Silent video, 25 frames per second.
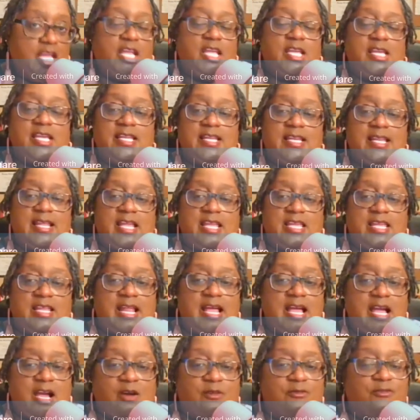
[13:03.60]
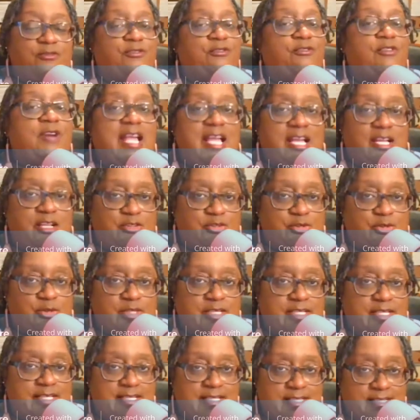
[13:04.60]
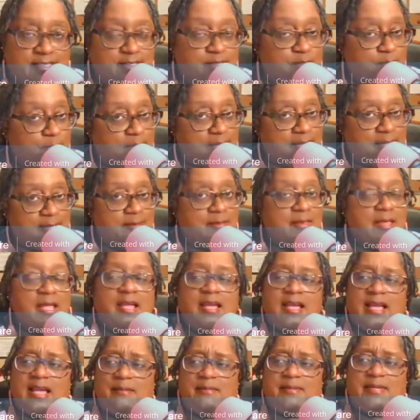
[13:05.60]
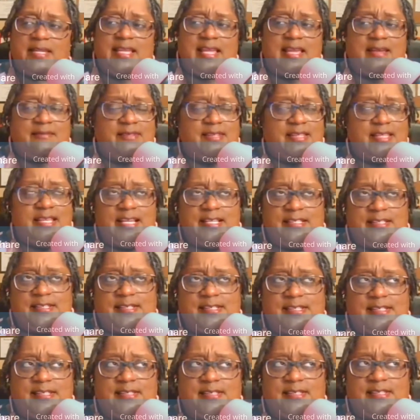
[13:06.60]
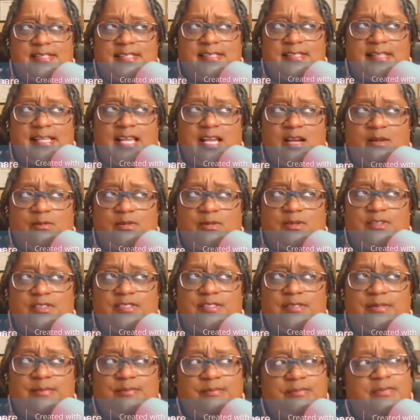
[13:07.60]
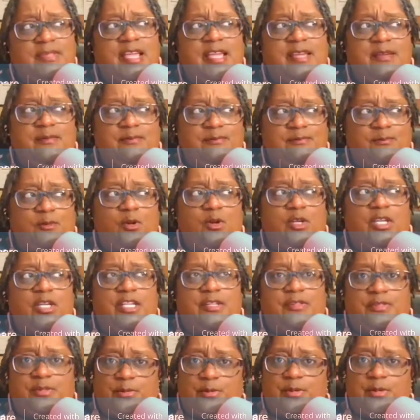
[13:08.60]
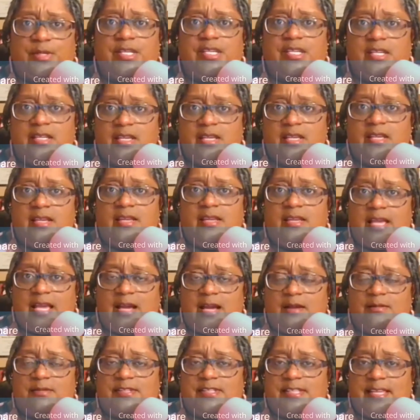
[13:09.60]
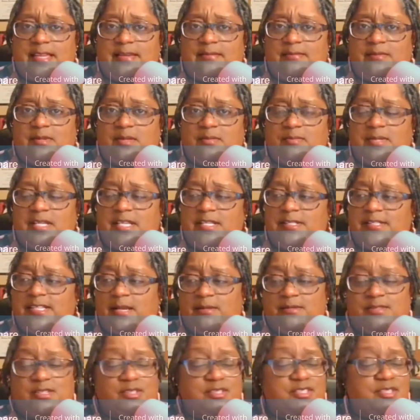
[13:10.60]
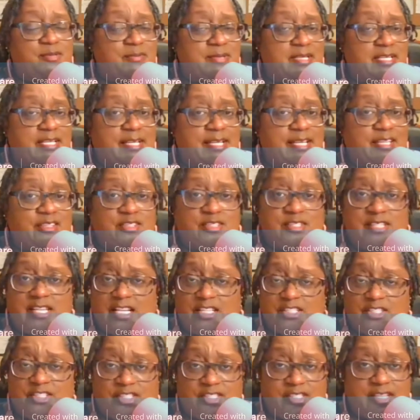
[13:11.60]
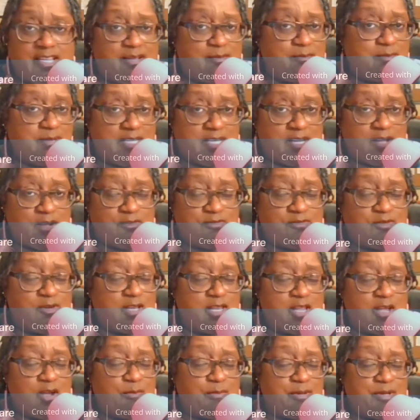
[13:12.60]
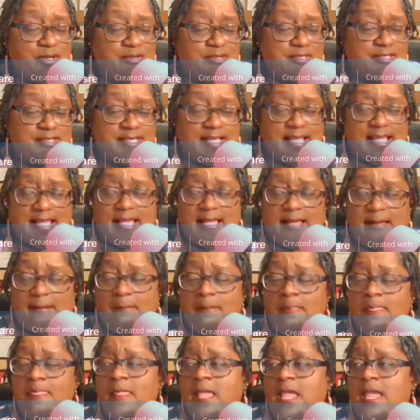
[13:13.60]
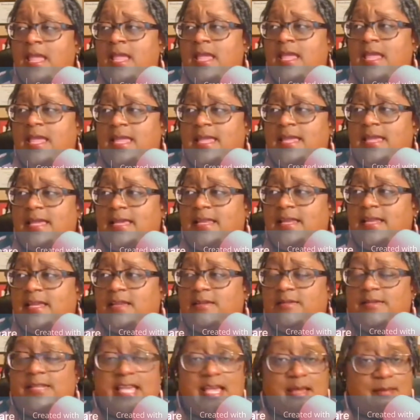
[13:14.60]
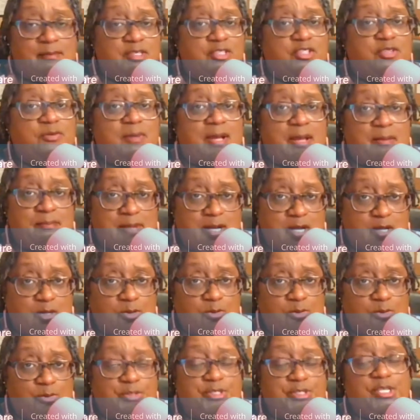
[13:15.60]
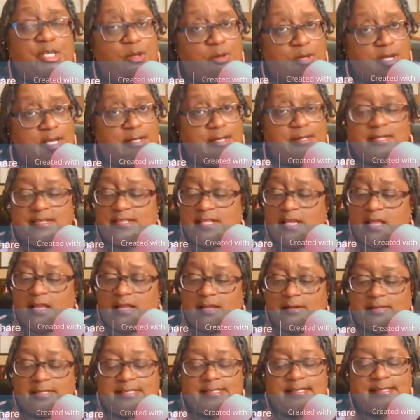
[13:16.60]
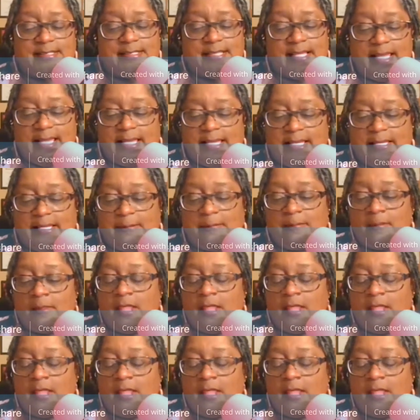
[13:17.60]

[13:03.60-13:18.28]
and and how fragile it is okay I've been having that since I was I think 43 I was having them because I was on some medication that I shouldn't have been on for a long period of time and it damaged my bones. Okay, that's all I gotta say.